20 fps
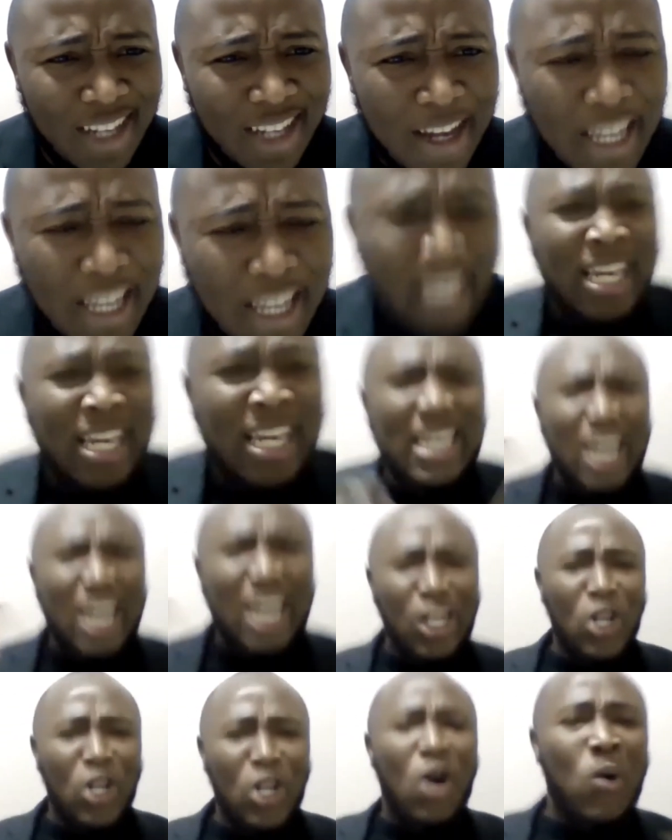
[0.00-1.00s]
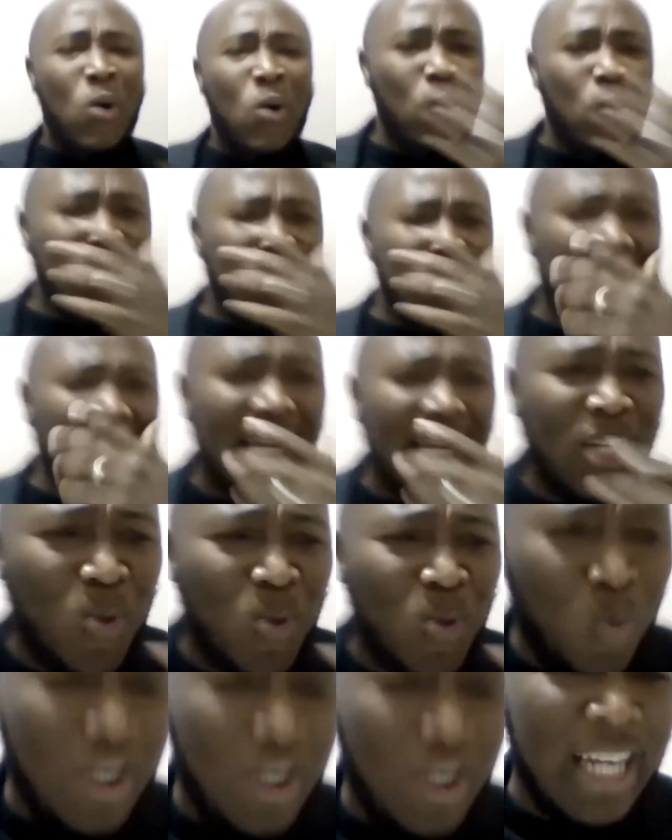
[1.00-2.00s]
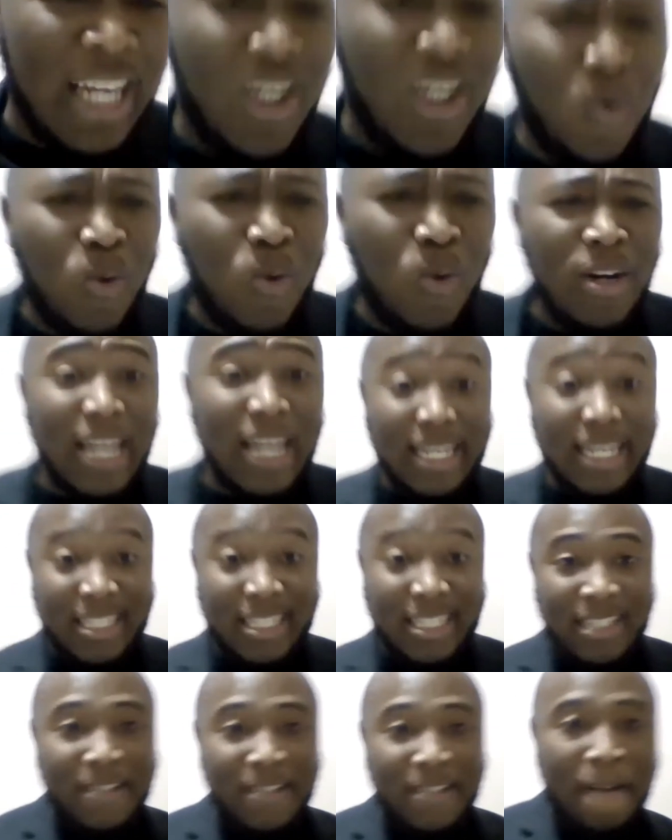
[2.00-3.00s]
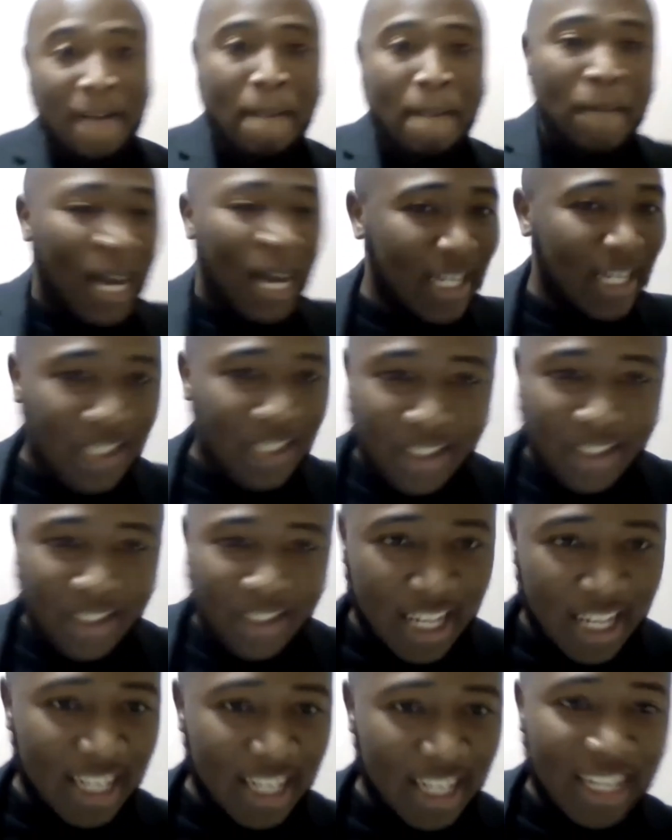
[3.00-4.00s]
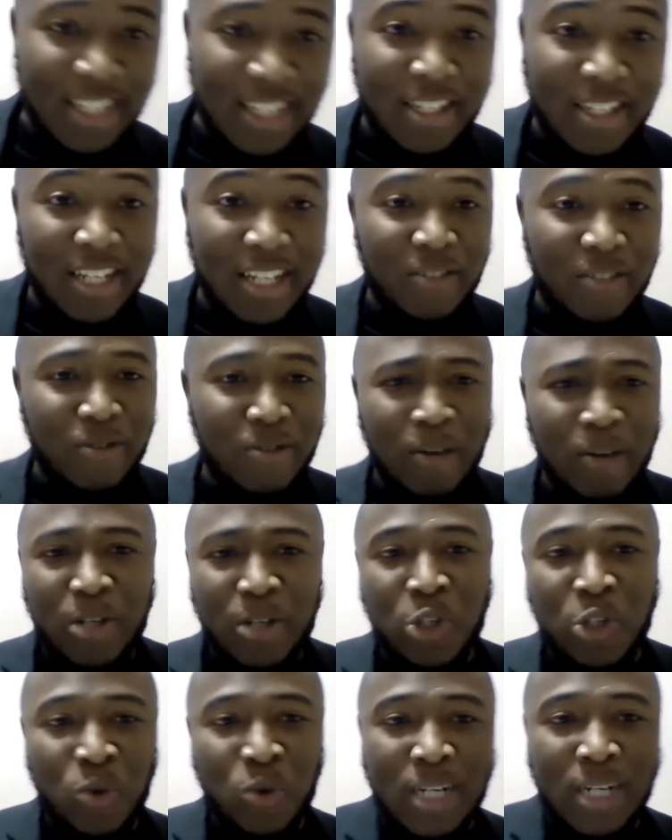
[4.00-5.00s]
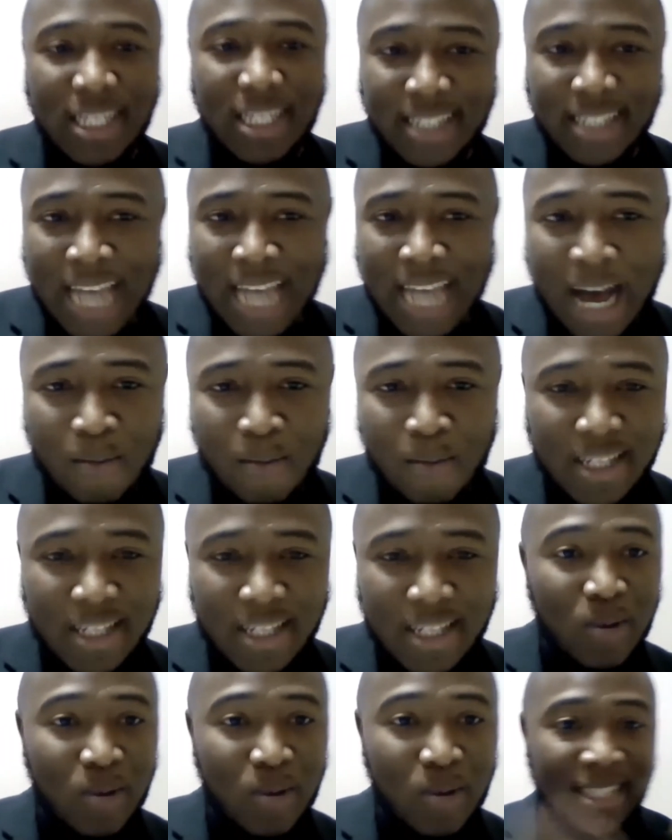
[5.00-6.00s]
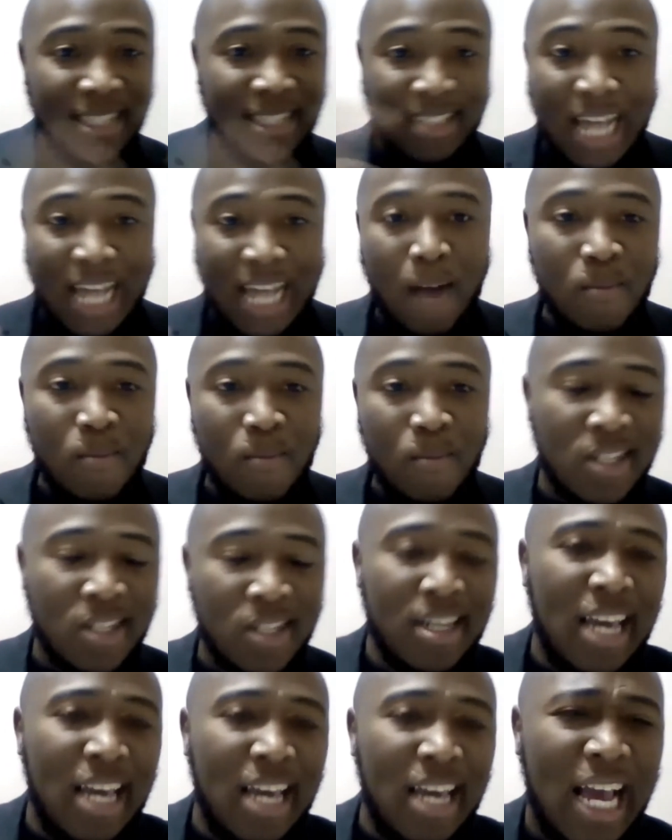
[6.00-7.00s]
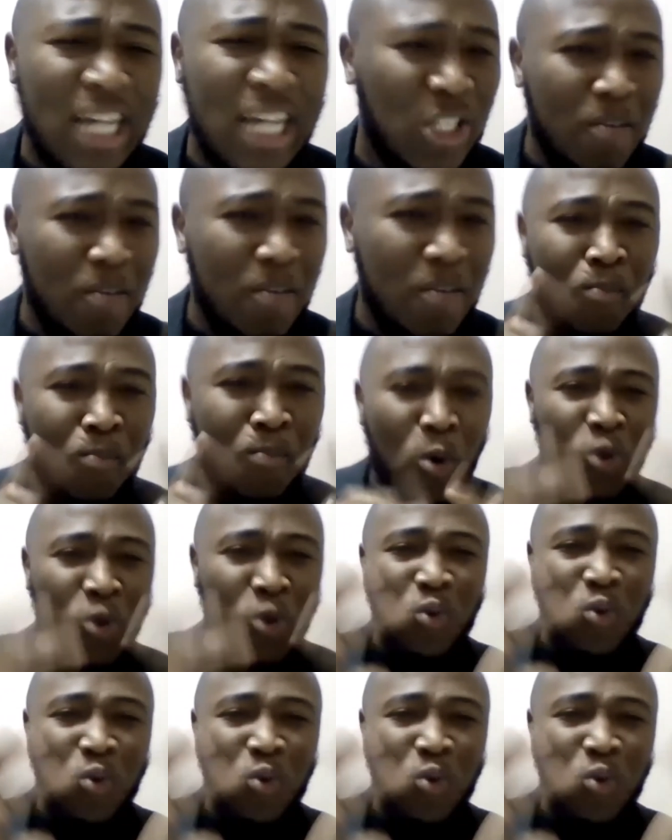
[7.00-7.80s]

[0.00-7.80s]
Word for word: He, he allows in his in the word, and this is and is, is, is very true in the Psalms. This is why the Psalms is the most